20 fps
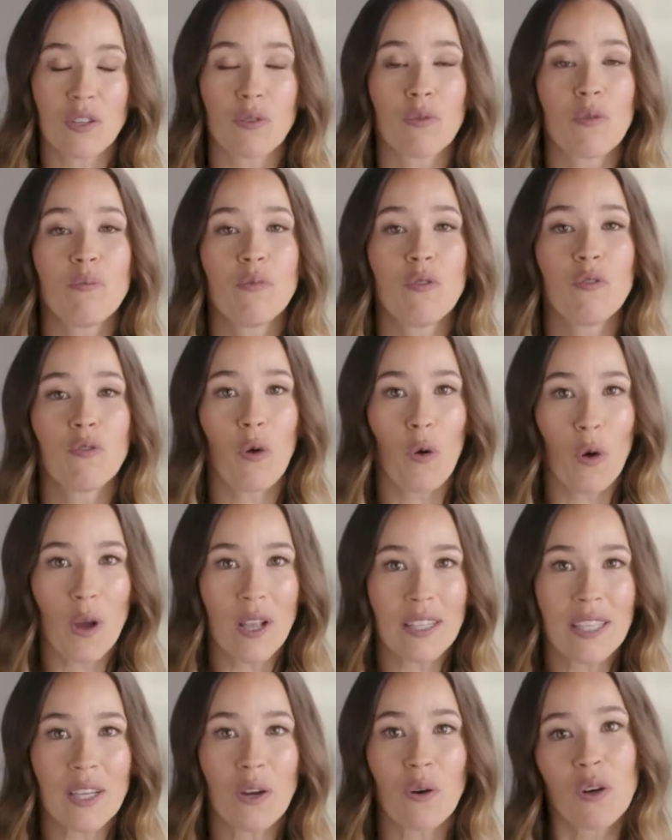to remove
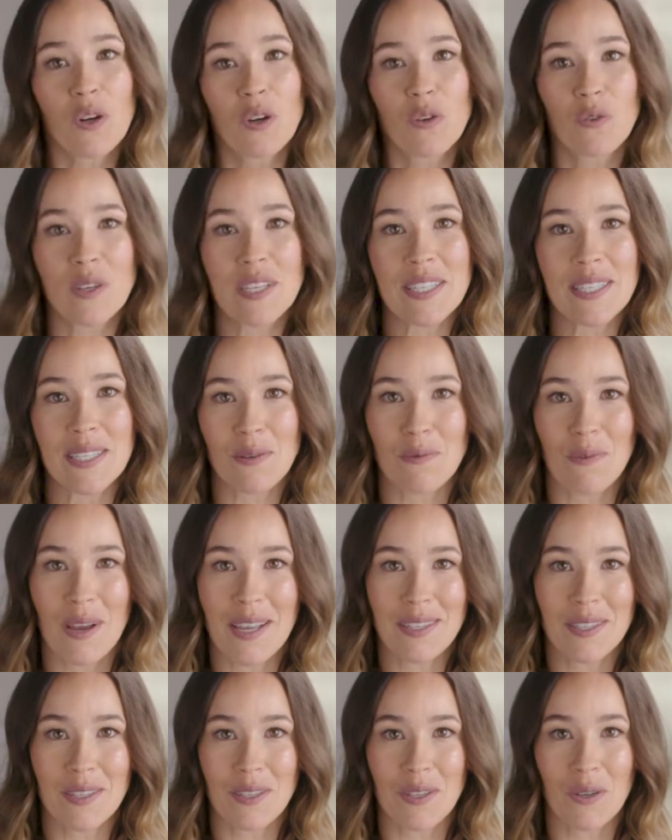oily or greasy
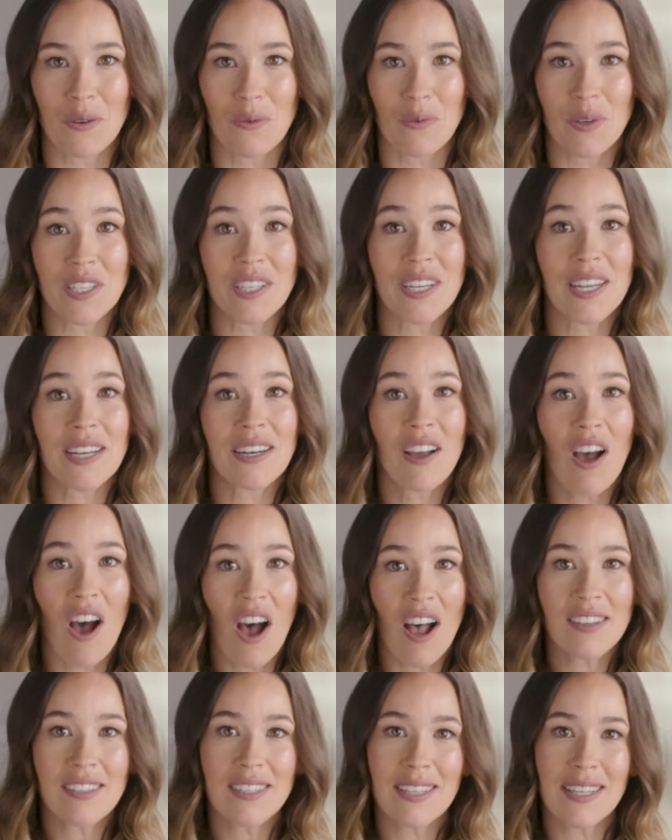residue which can
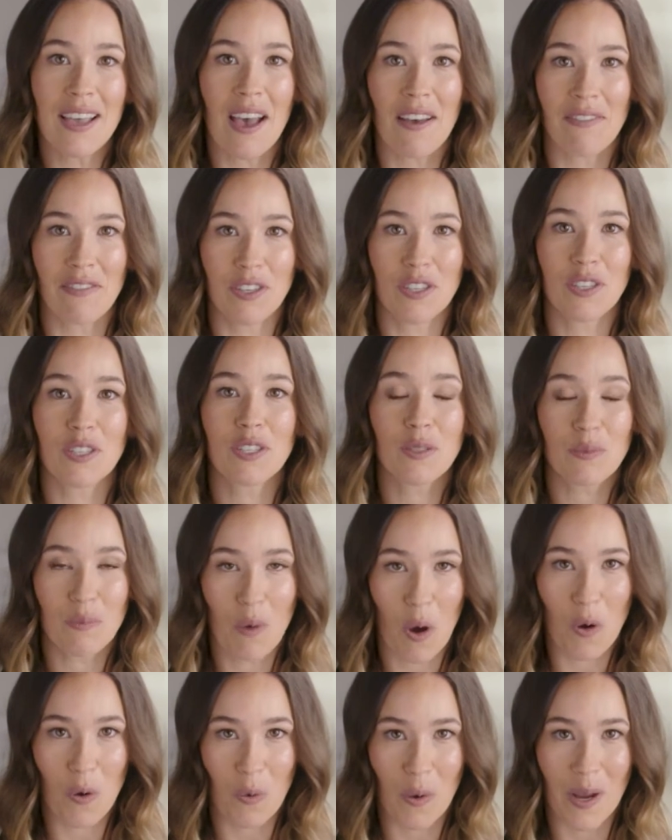cause the oven to
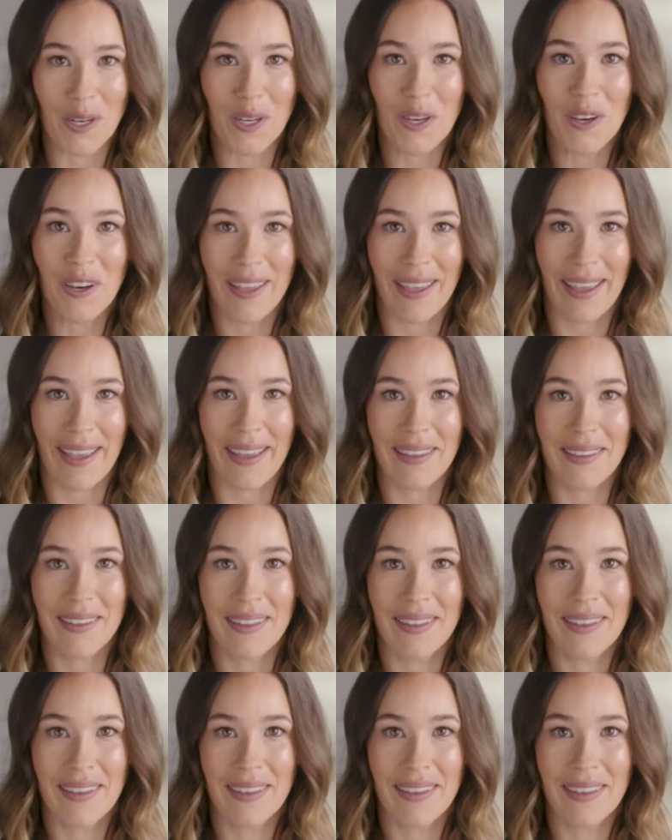smoke when cooking.